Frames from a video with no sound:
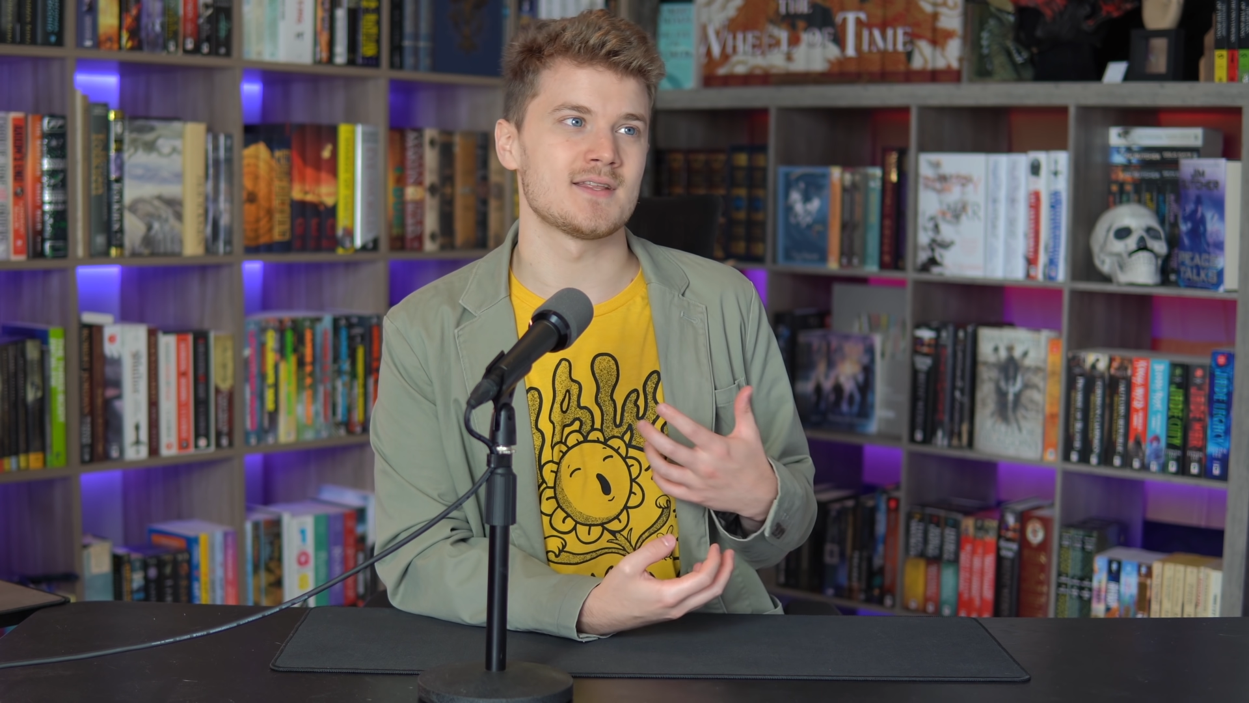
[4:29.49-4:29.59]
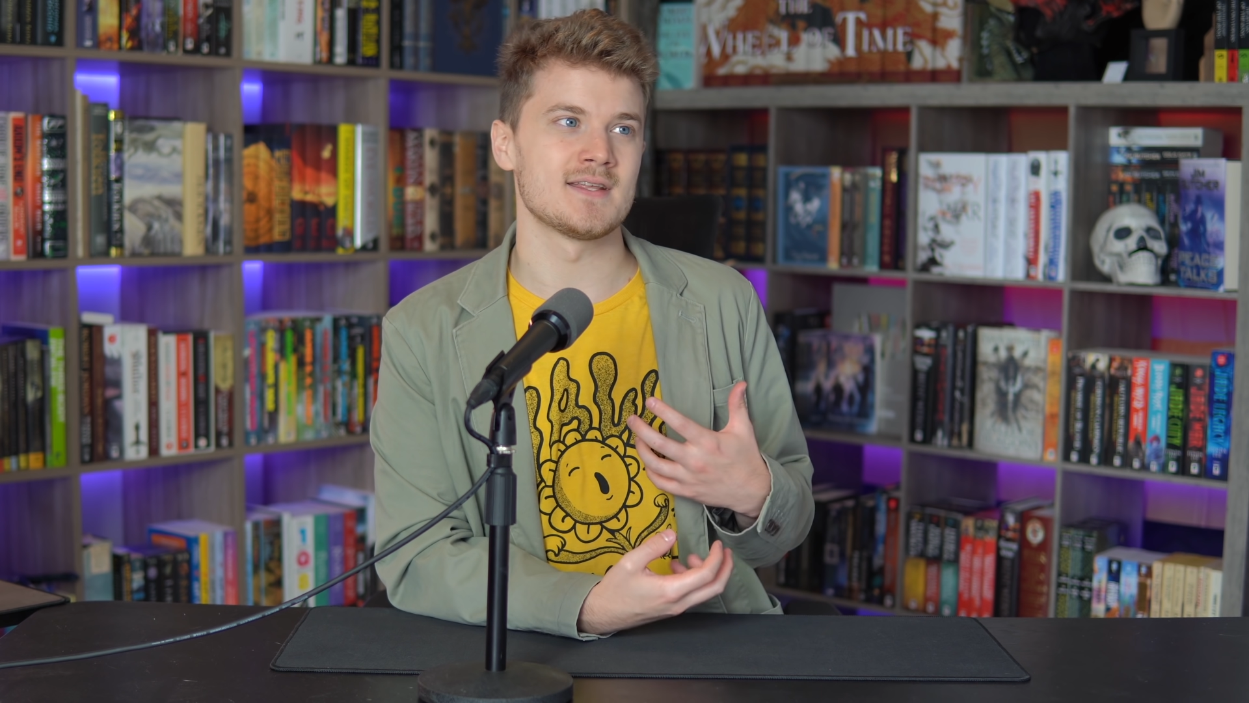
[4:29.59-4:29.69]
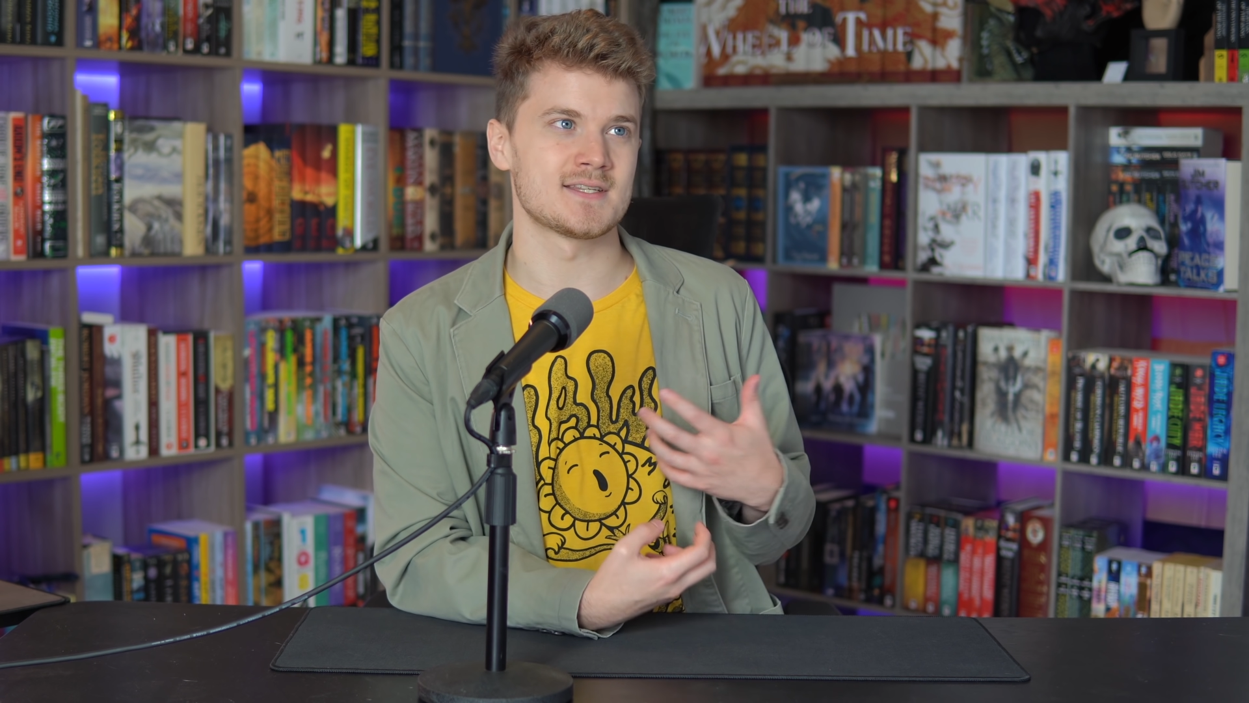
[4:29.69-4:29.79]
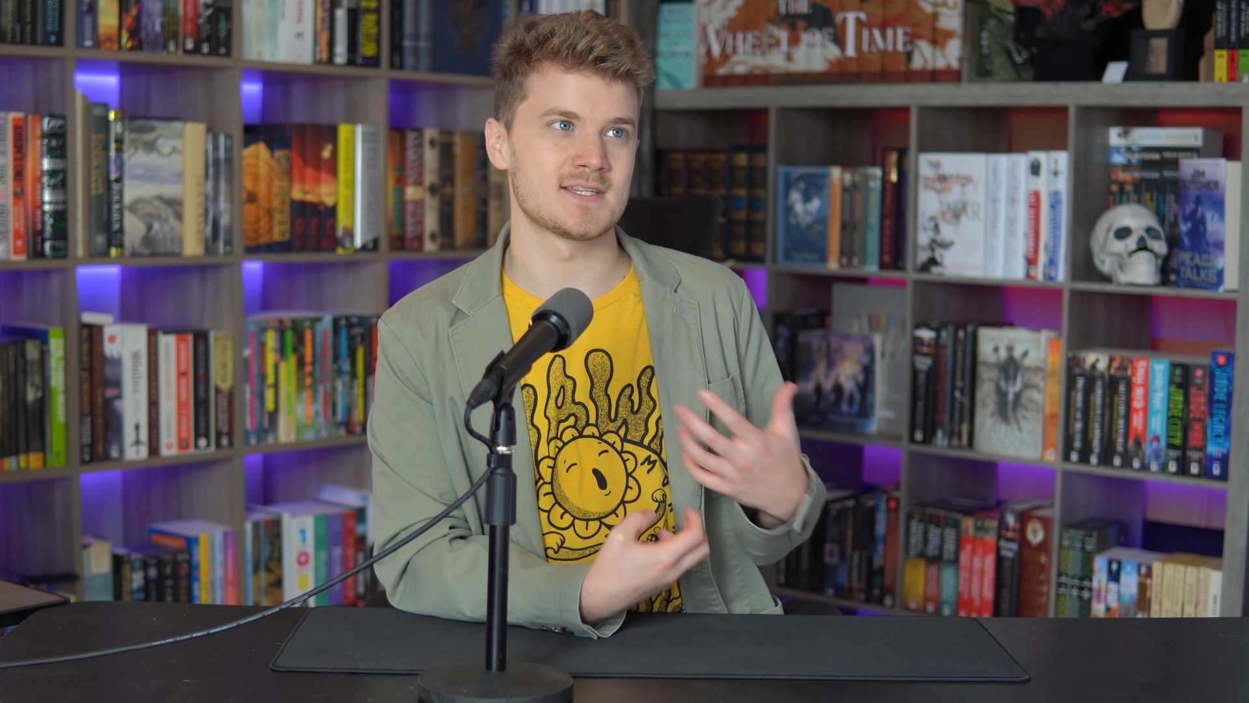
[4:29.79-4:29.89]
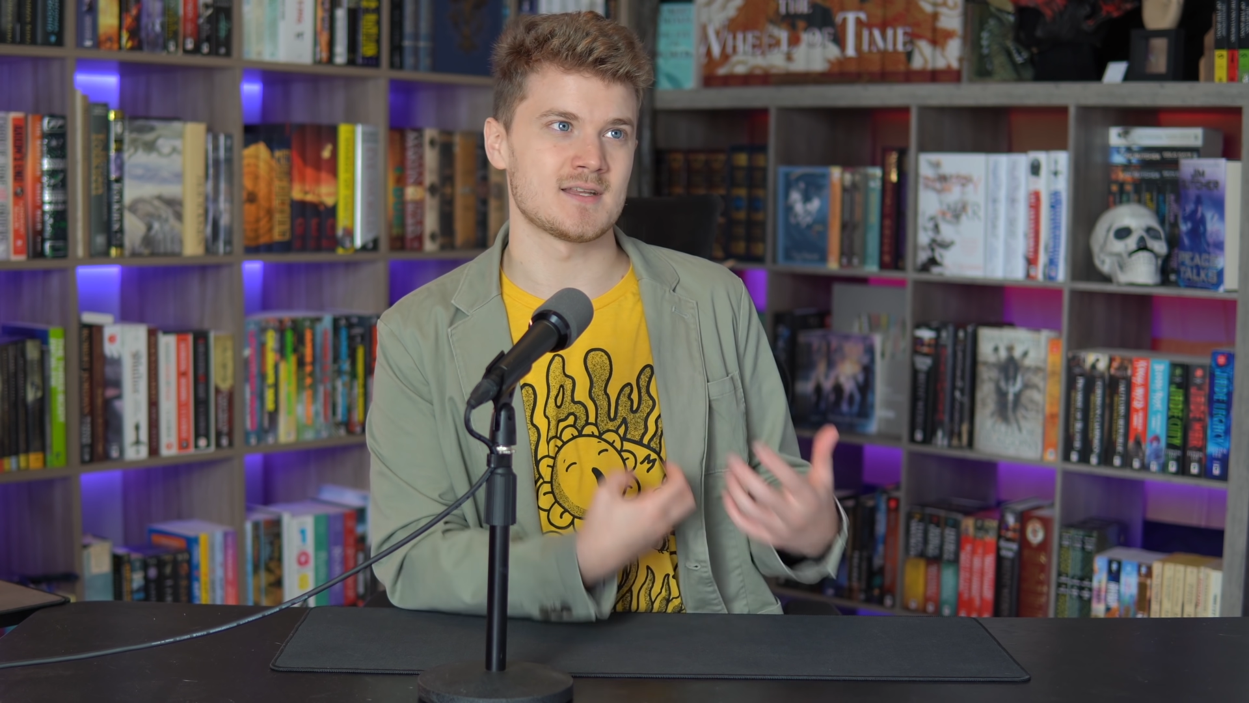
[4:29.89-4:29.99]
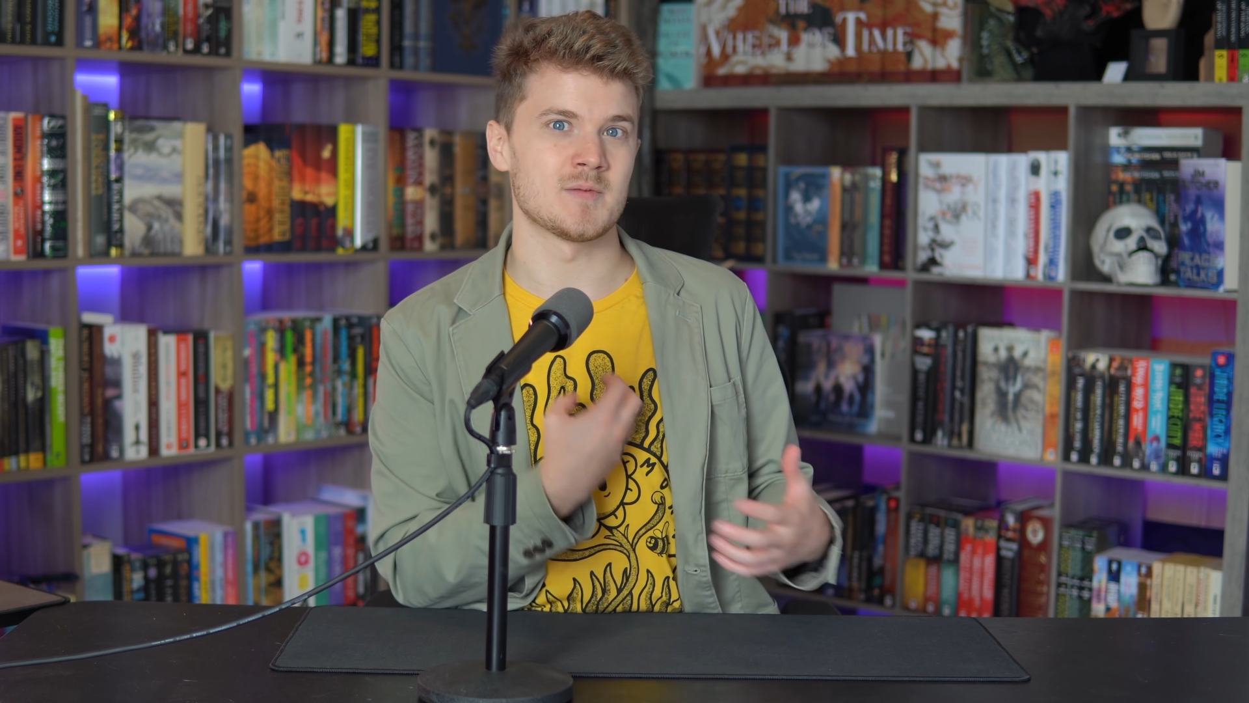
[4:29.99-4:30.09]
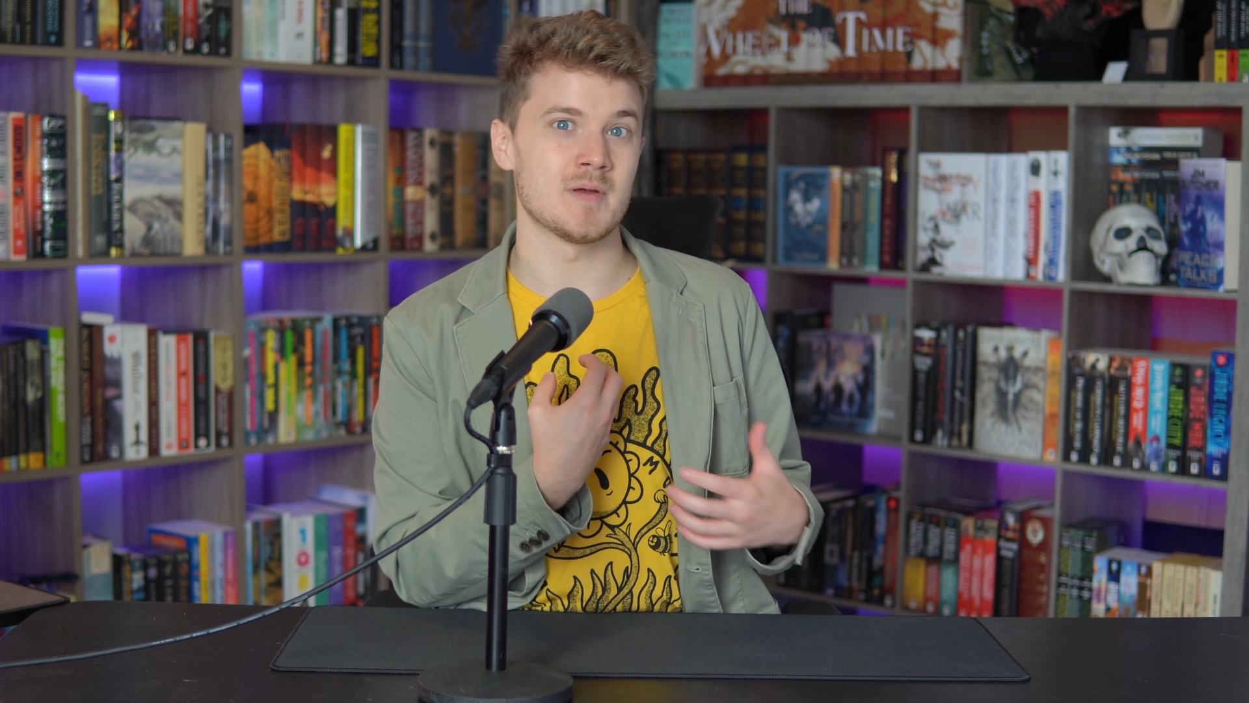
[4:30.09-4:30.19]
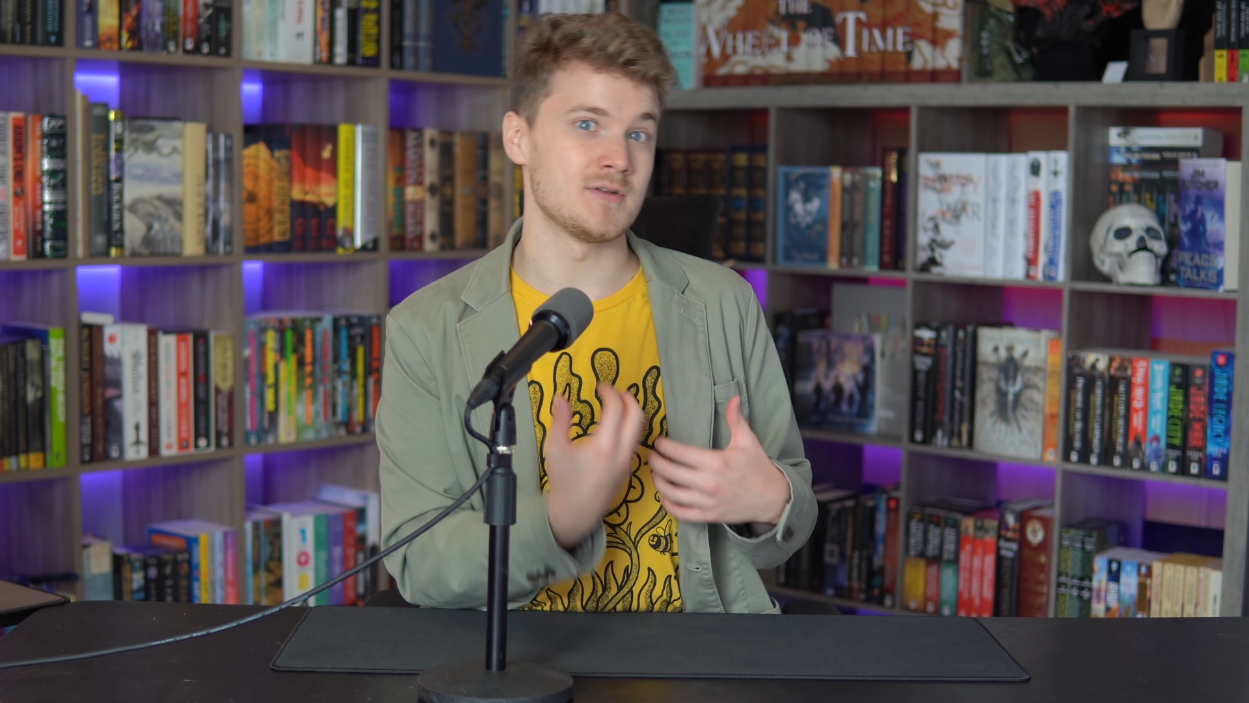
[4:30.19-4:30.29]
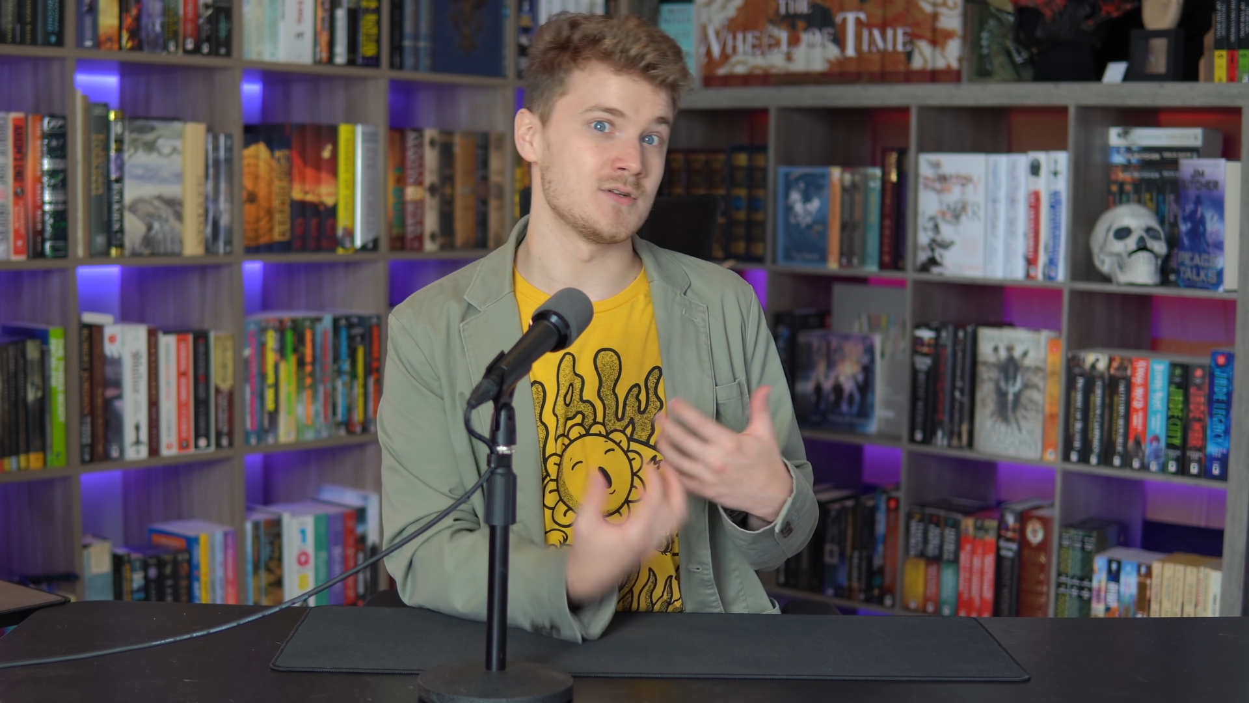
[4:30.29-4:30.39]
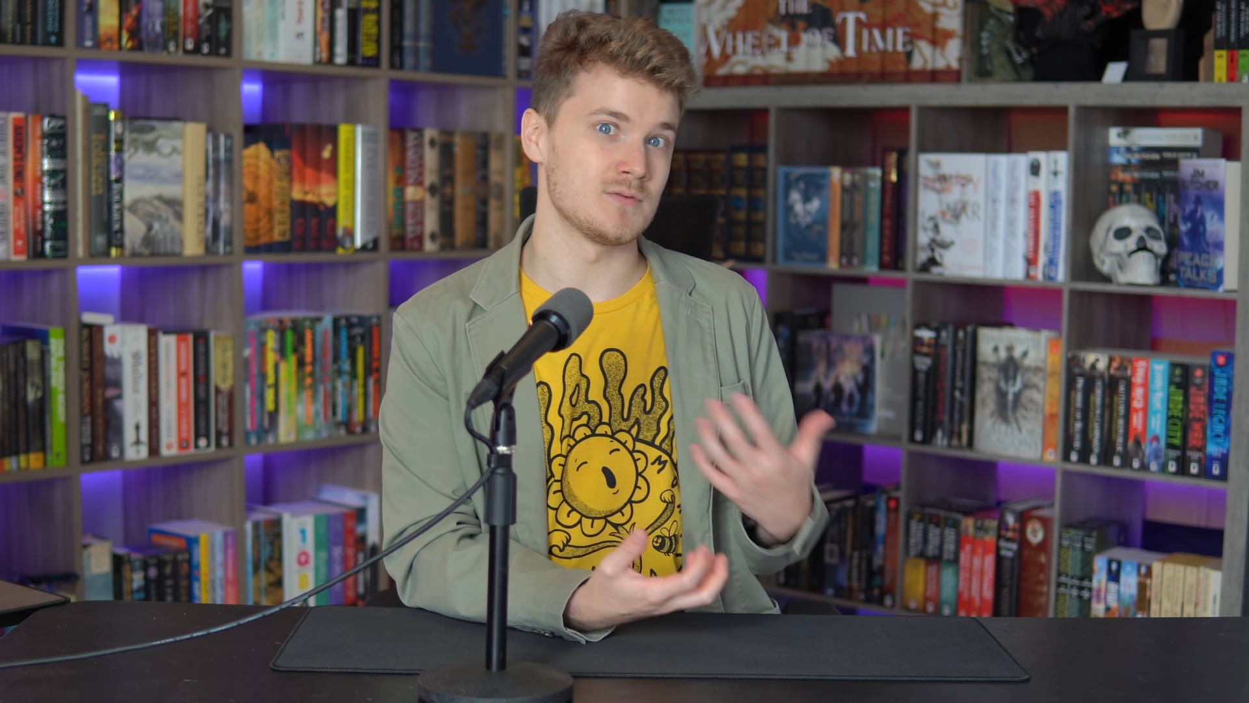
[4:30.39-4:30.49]
I think this is something
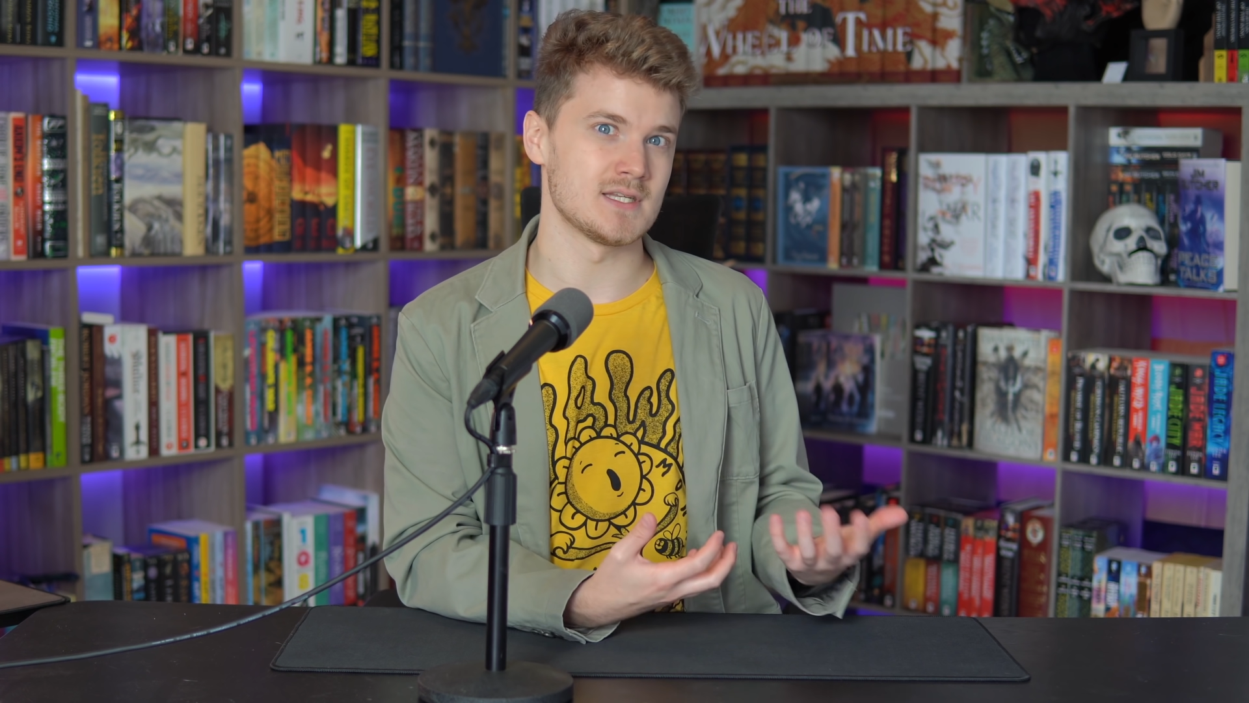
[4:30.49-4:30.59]
maybe New